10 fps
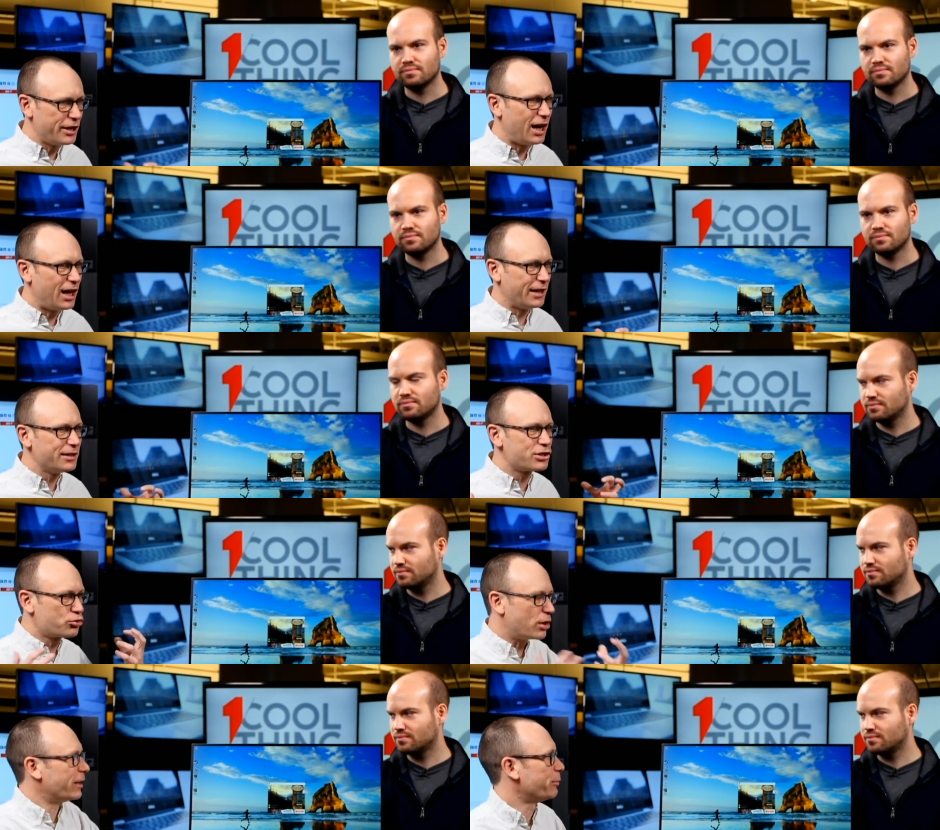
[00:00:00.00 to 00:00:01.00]
Speaker 1: not
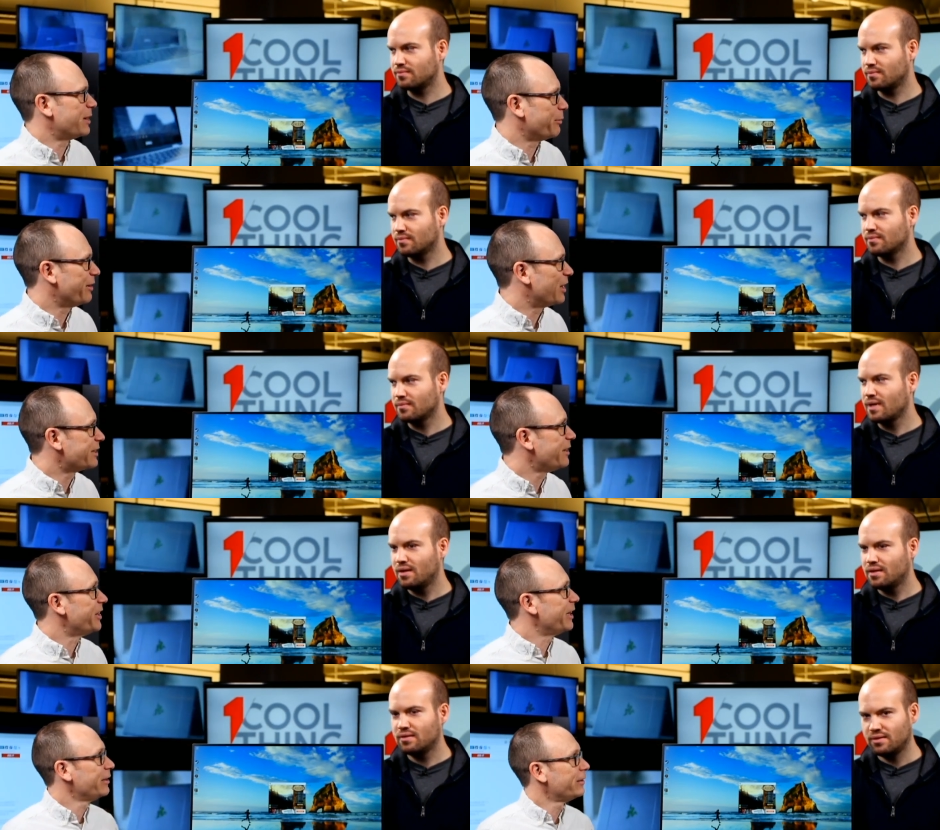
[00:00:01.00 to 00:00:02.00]
struggling with that
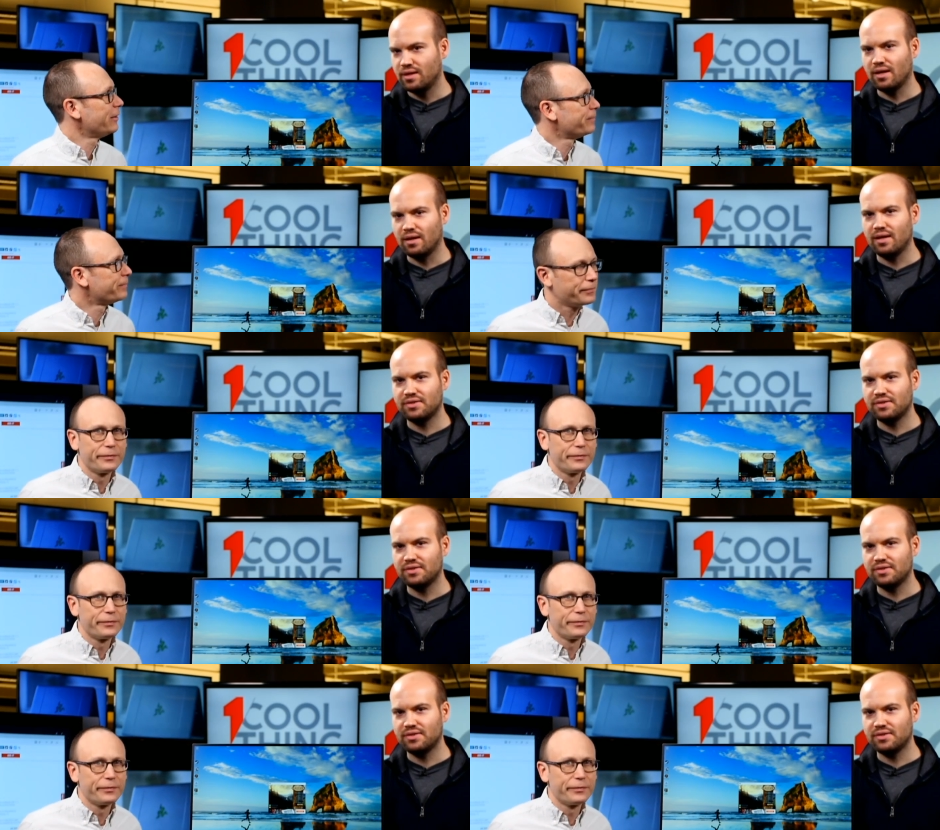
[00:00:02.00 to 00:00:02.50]
reflectivity. Yeah,